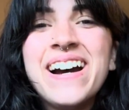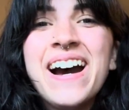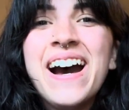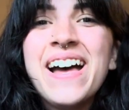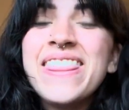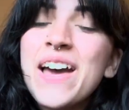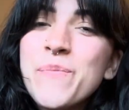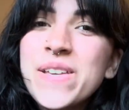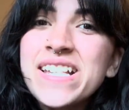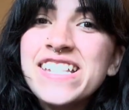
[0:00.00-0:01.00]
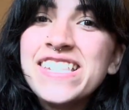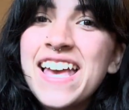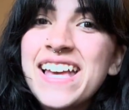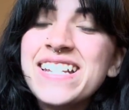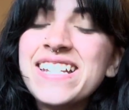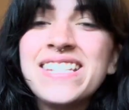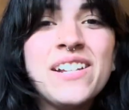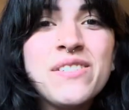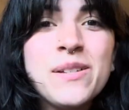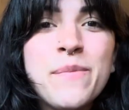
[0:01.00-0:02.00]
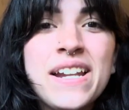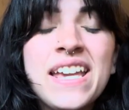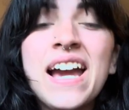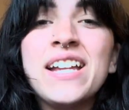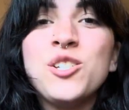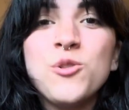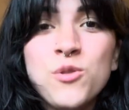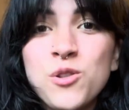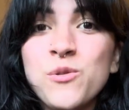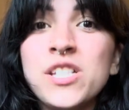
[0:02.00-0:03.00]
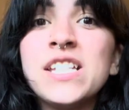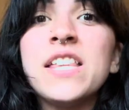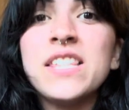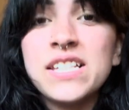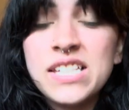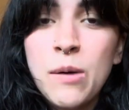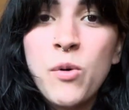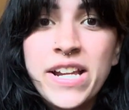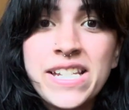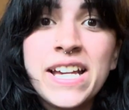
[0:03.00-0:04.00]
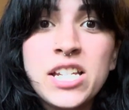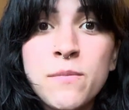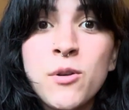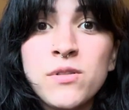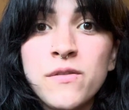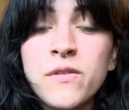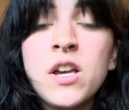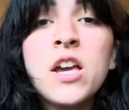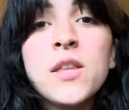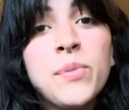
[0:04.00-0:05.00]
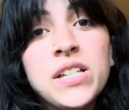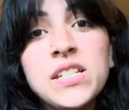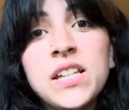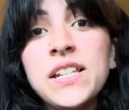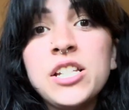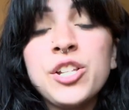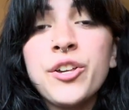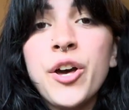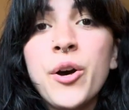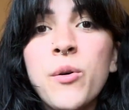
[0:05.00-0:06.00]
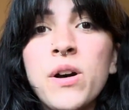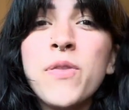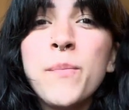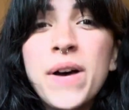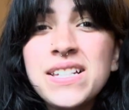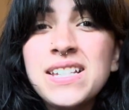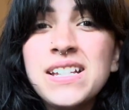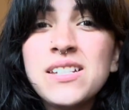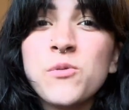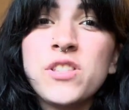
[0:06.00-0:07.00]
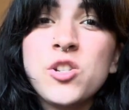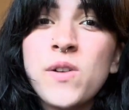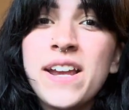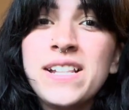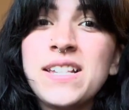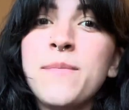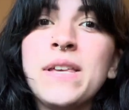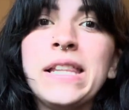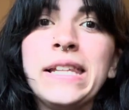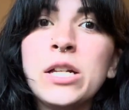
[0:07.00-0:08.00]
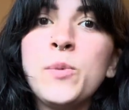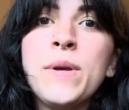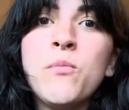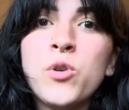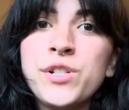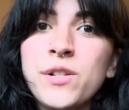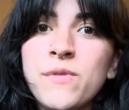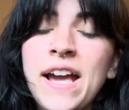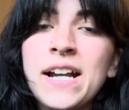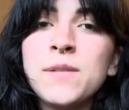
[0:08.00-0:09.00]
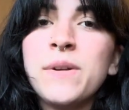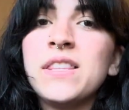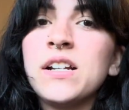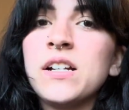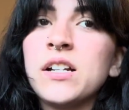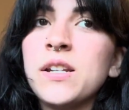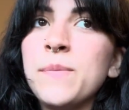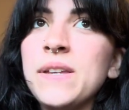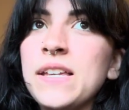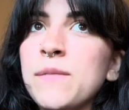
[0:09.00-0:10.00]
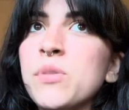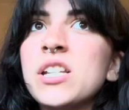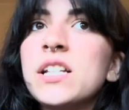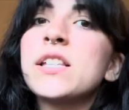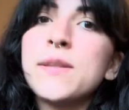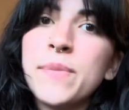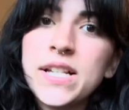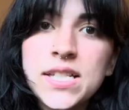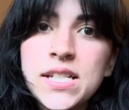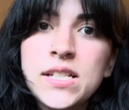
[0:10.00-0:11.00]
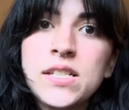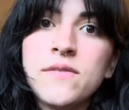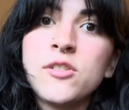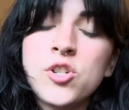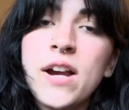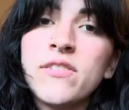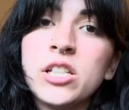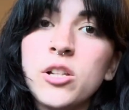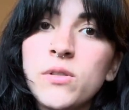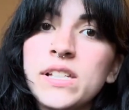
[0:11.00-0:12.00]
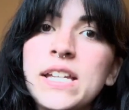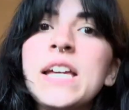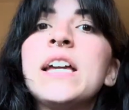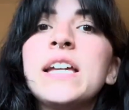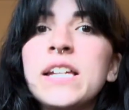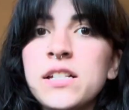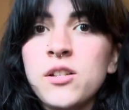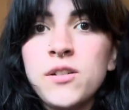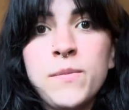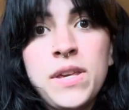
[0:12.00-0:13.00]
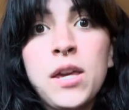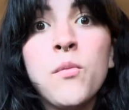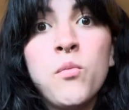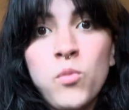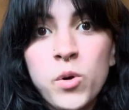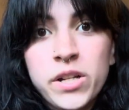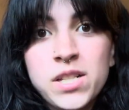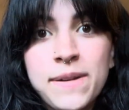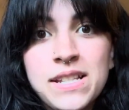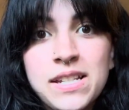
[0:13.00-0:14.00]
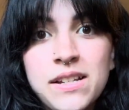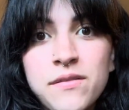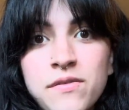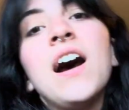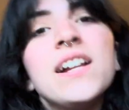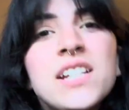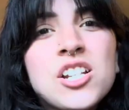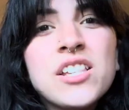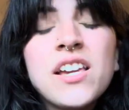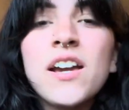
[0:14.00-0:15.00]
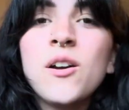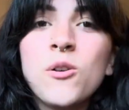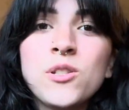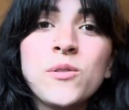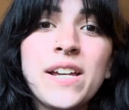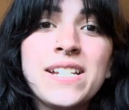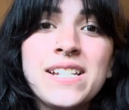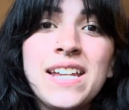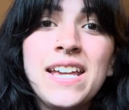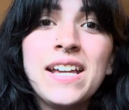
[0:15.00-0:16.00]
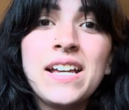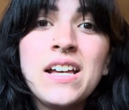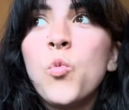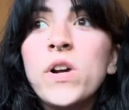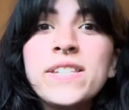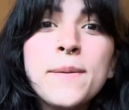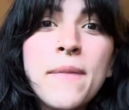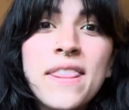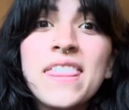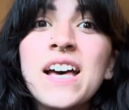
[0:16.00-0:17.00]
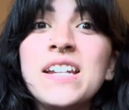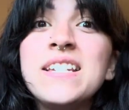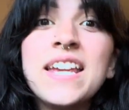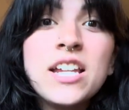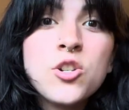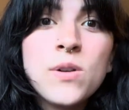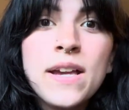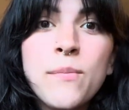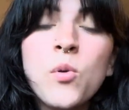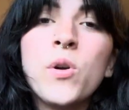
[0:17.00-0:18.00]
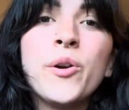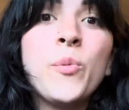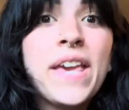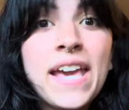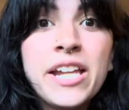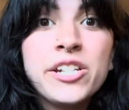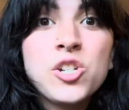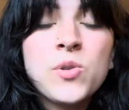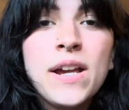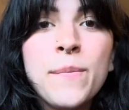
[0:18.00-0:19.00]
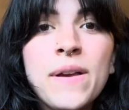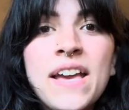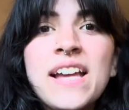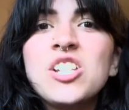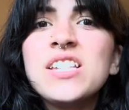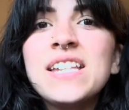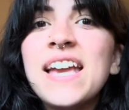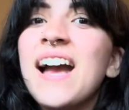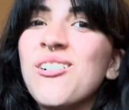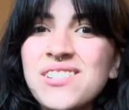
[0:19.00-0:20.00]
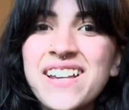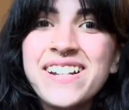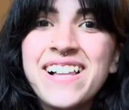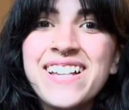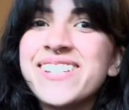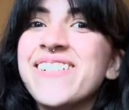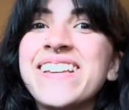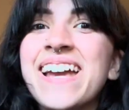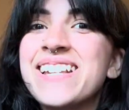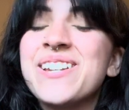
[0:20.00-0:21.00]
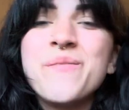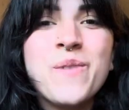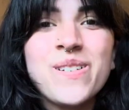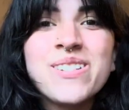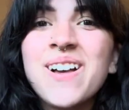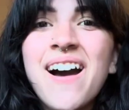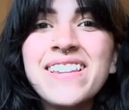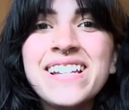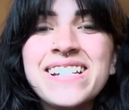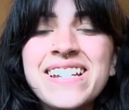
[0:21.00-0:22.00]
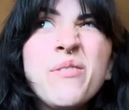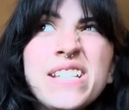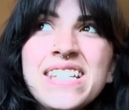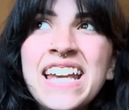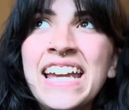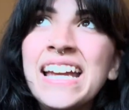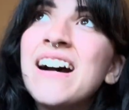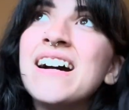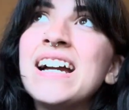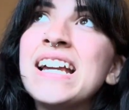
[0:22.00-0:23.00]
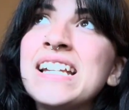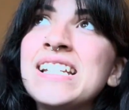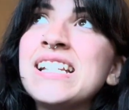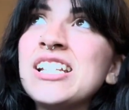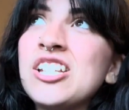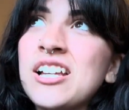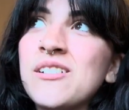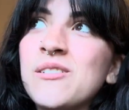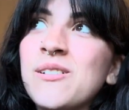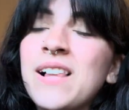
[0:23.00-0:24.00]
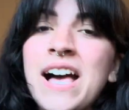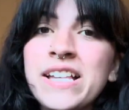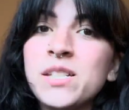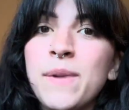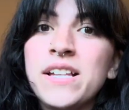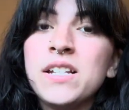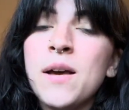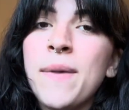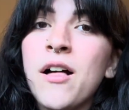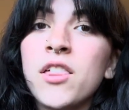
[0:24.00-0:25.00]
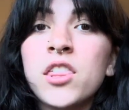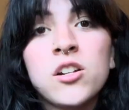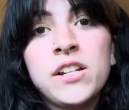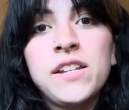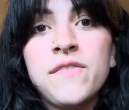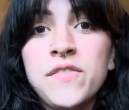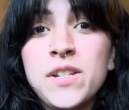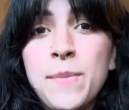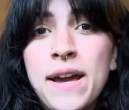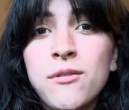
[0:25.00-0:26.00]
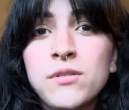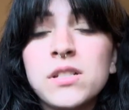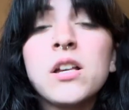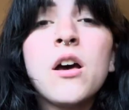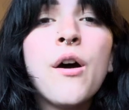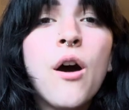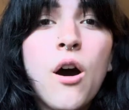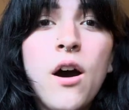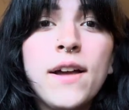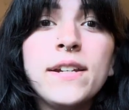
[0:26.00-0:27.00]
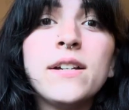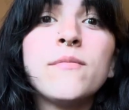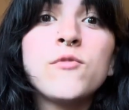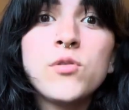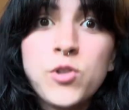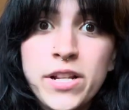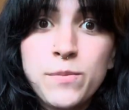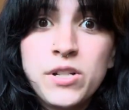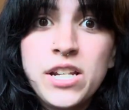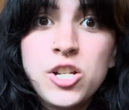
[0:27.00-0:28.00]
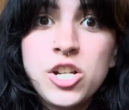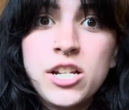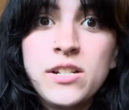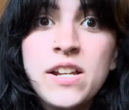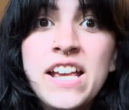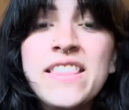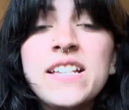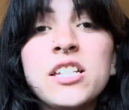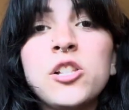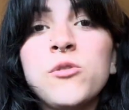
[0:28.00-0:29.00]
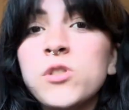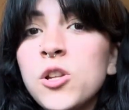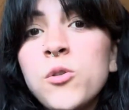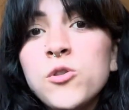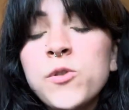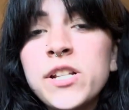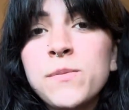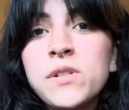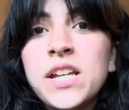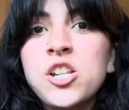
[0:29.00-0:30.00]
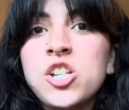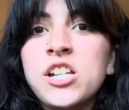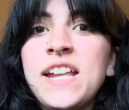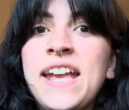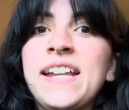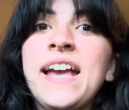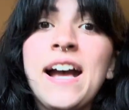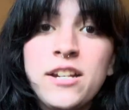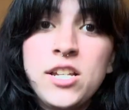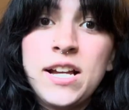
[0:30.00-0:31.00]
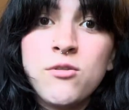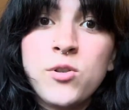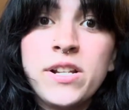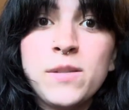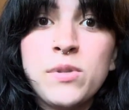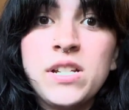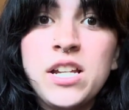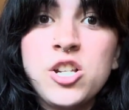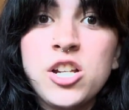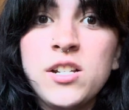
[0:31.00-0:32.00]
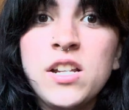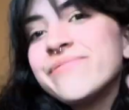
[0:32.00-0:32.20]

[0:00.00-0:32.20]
That being said, to save some money, I do use the subway to get to most of the places I need to go. The buses or the trains can be a little bit more direct, but they're gonna be, particularly the buses, if you're traveling locally, is gonna be more expensive. Additionally, I also like to take once a month a day trip or a weekend trip just to get outside of Glasgow and get to know more Scotland. I would say in general, I spend about 30 to 50 pounds on transportation. This includes local transportation and out-of-town transportation.